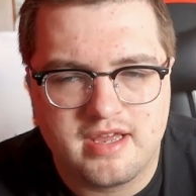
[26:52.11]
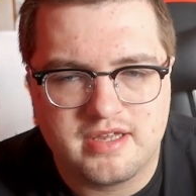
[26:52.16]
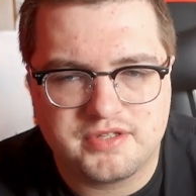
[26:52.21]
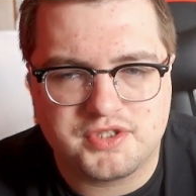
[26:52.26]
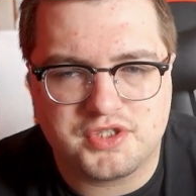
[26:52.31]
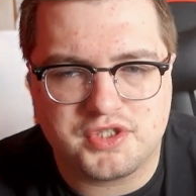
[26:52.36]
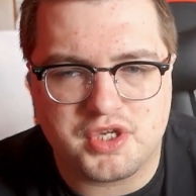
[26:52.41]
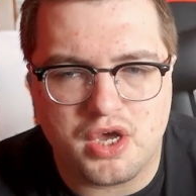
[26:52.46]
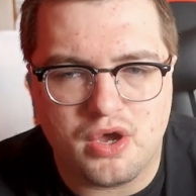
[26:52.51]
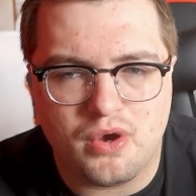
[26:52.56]

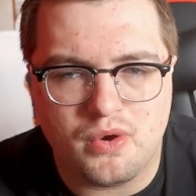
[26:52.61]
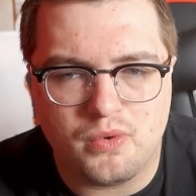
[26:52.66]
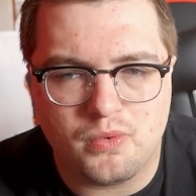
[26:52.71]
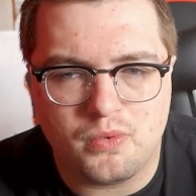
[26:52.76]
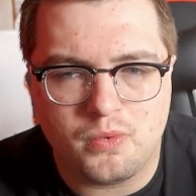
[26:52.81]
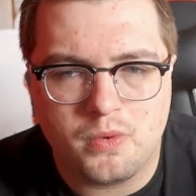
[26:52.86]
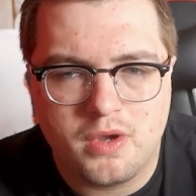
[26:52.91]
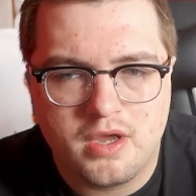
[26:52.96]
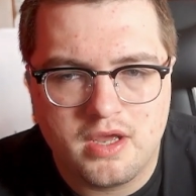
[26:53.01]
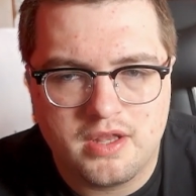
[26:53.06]

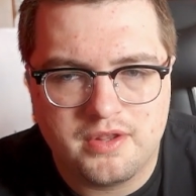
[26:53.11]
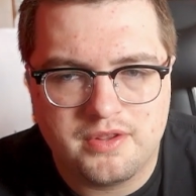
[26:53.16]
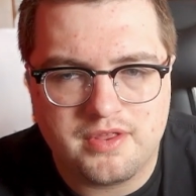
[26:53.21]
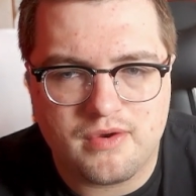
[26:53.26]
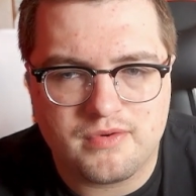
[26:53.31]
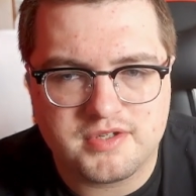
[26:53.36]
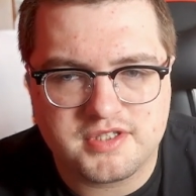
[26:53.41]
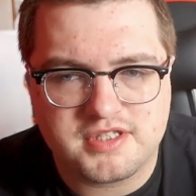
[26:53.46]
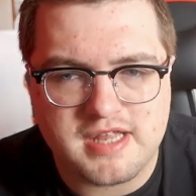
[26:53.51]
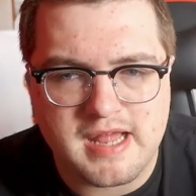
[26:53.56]
So
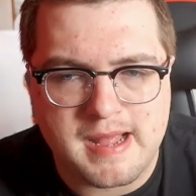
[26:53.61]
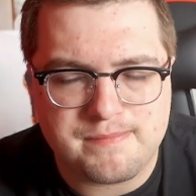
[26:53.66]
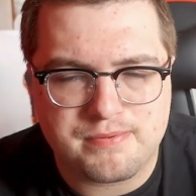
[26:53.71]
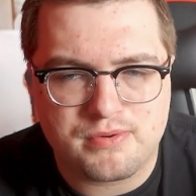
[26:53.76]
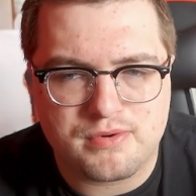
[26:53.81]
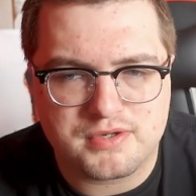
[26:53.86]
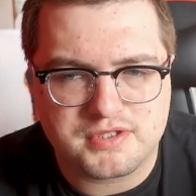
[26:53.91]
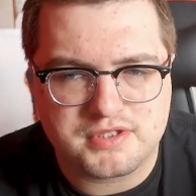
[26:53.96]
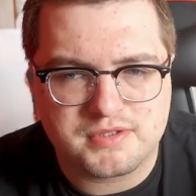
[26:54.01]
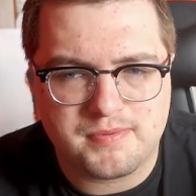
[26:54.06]
there is that
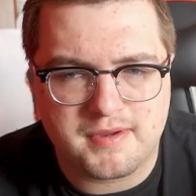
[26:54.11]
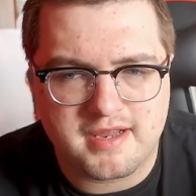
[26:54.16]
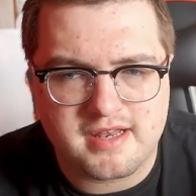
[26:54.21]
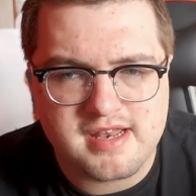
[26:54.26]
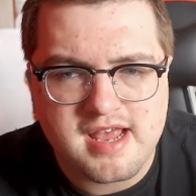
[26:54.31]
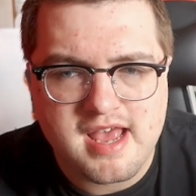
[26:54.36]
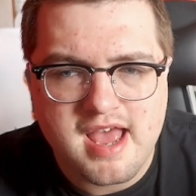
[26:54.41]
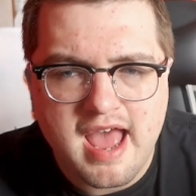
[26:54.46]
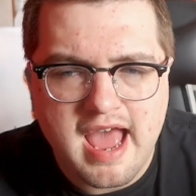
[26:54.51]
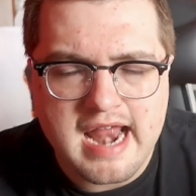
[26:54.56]
prospect.
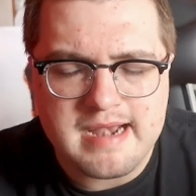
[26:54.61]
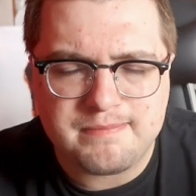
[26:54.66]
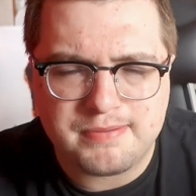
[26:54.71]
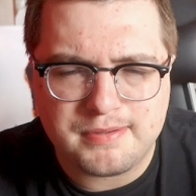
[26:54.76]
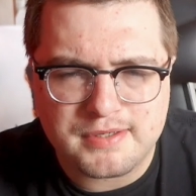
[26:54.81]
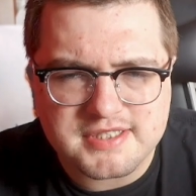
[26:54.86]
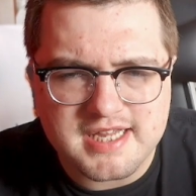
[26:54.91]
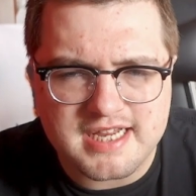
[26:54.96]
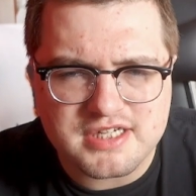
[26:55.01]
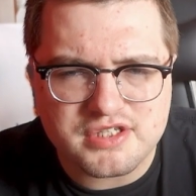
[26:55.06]
And
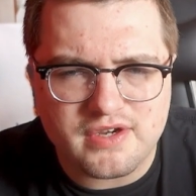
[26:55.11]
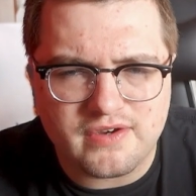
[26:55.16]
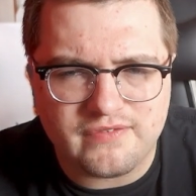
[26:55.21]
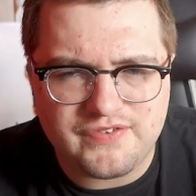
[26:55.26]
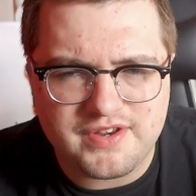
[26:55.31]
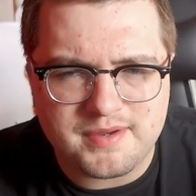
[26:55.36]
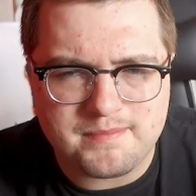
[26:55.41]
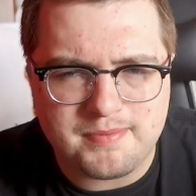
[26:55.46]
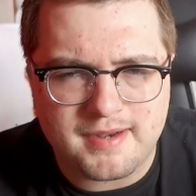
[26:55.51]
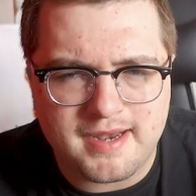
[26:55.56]
plus, I don't
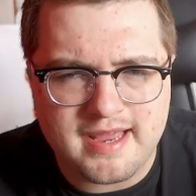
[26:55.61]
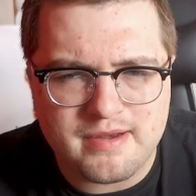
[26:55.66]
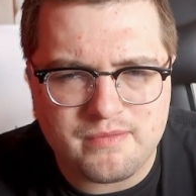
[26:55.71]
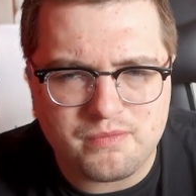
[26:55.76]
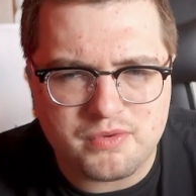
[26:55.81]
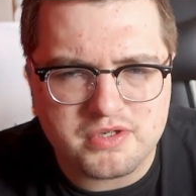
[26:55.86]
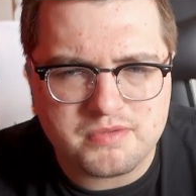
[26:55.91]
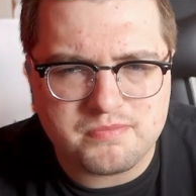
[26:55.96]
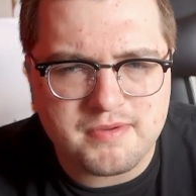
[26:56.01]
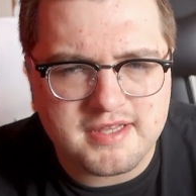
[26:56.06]
think Blaine
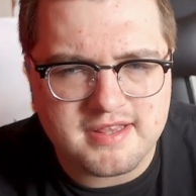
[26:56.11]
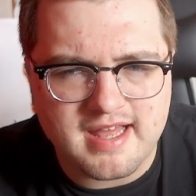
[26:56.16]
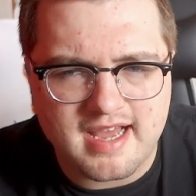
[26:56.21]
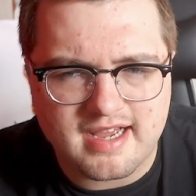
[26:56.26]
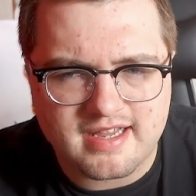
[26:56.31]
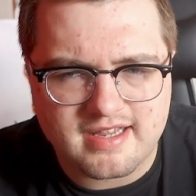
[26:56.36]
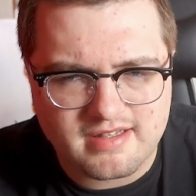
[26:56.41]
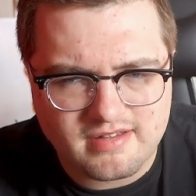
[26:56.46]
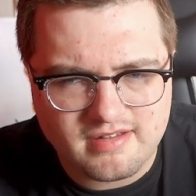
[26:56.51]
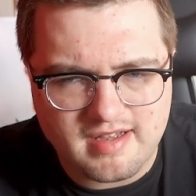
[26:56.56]
would be
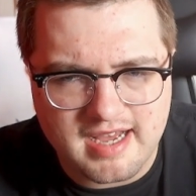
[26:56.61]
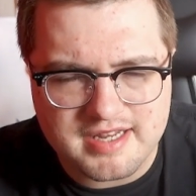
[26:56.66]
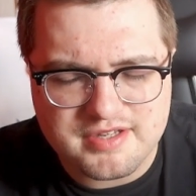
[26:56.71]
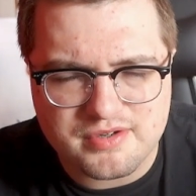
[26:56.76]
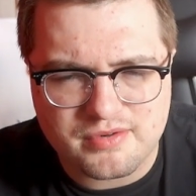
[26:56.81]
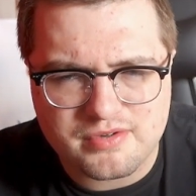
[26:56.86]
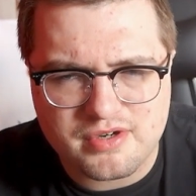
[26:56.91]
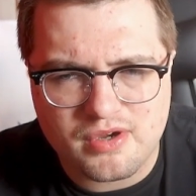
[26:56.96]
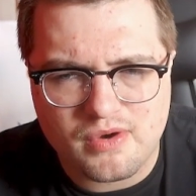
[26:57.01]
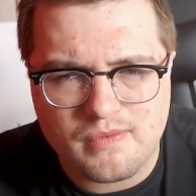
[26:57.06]
that... I
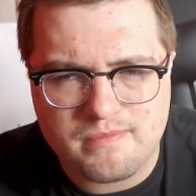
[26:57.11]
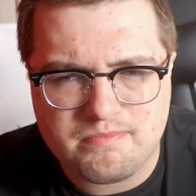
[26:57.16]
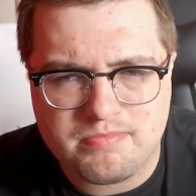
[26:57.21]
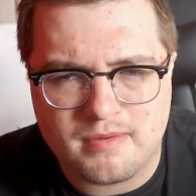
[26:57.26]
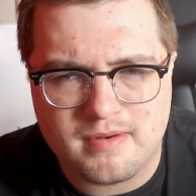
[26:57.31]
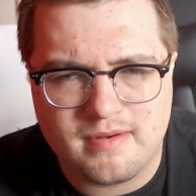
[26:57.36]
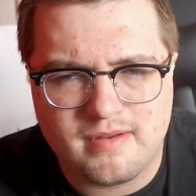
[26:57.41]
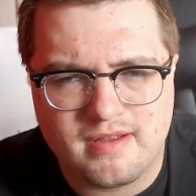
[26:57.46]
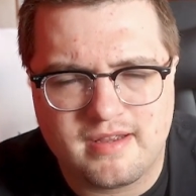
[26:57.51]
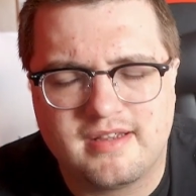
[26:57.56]
don't know
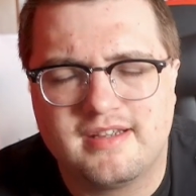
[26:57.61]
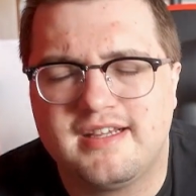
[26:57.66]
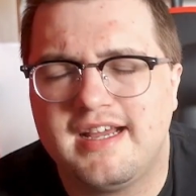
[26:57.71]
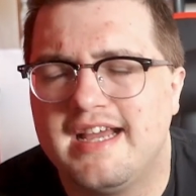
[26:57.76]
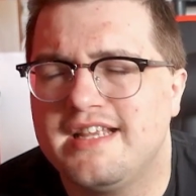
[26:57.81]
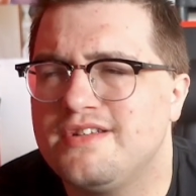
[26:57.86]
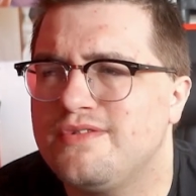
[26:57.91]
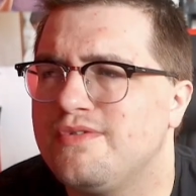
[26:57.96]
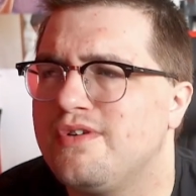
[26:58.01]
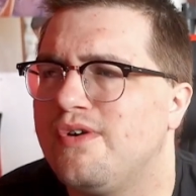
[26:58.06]

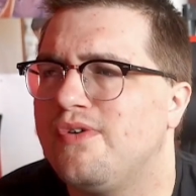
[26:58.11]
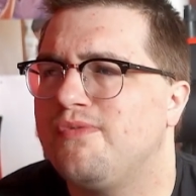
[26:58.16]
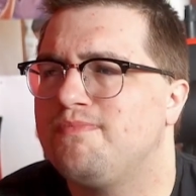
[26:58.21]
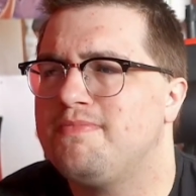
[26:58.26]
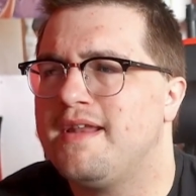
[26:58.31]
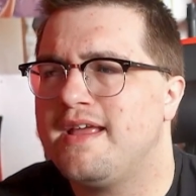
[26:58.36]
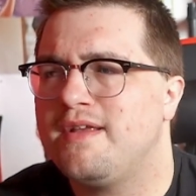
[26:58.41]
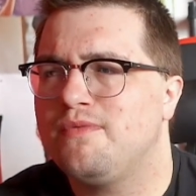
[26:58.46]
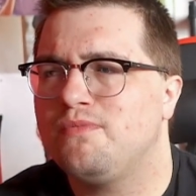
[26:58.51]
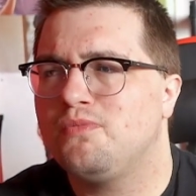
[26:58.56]
if
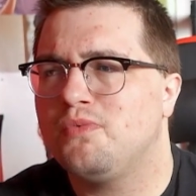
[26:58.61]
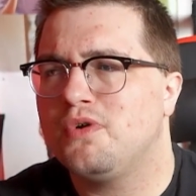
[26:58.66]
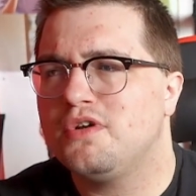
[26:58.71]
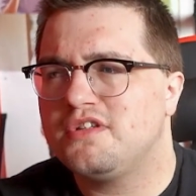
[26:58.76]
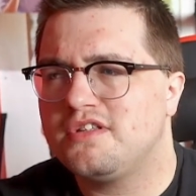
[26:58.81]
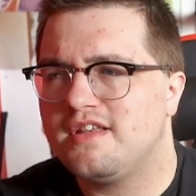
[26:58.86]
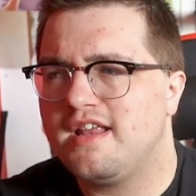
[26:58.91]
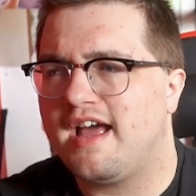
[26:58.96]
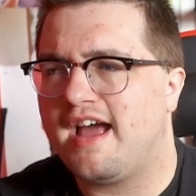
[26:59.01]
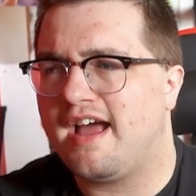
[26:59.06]
Blaine
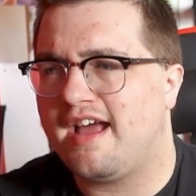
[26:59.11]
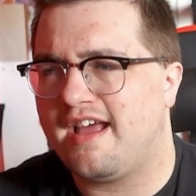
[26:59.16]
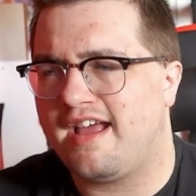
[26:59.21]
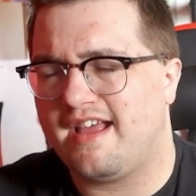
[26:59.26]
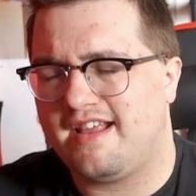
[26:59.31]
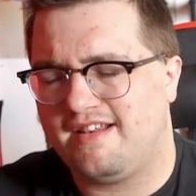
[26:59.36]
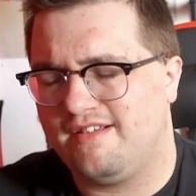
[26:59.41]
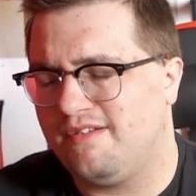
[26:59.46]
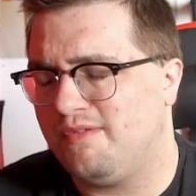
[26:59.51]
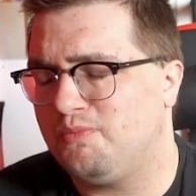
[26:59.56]
would...
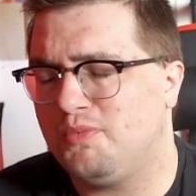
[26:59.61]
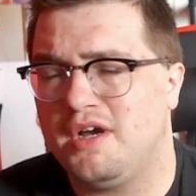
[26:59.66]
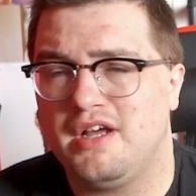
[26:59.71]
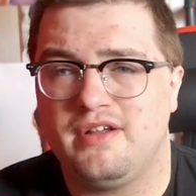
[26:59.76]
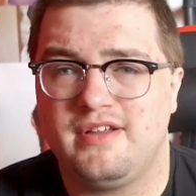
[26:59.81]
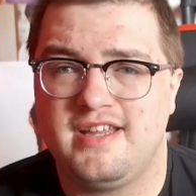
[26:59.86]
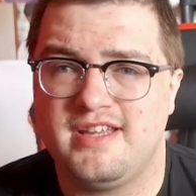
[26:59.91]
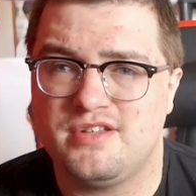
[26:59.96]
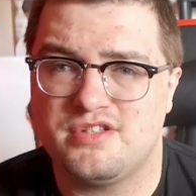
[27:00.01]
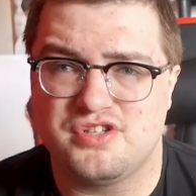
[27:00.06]

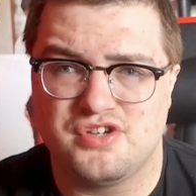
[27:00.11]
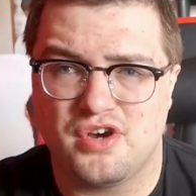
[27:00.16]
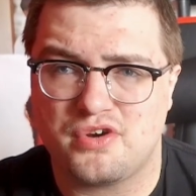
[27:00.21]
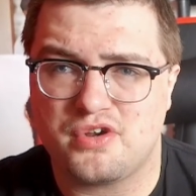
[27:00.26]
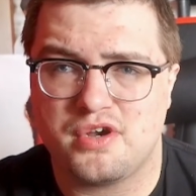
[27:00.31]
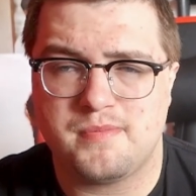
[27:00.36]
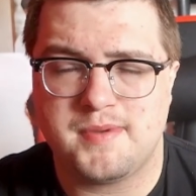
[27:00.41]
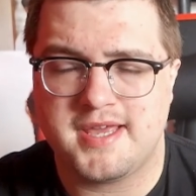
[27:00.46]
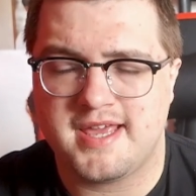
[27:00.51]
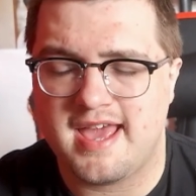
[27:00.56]
he's not
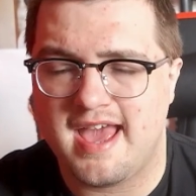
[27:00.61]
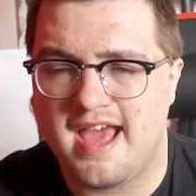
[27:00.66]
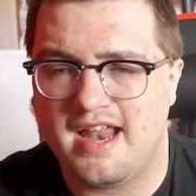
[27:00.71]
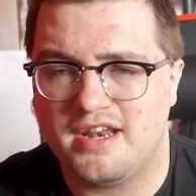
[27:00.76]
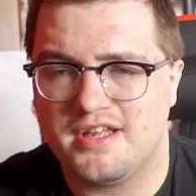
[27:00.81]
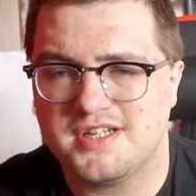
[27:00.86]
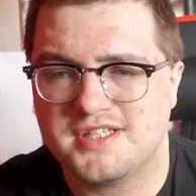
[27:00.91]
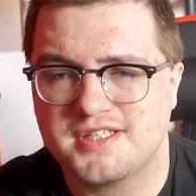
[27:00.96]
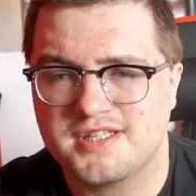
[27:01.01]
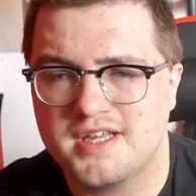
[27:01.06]
going to be
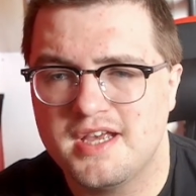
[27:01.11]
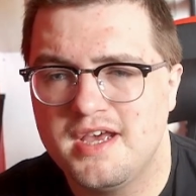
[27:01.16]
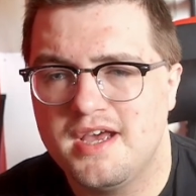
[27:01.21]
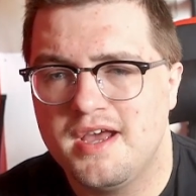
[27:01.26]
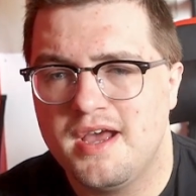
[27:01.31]
careless.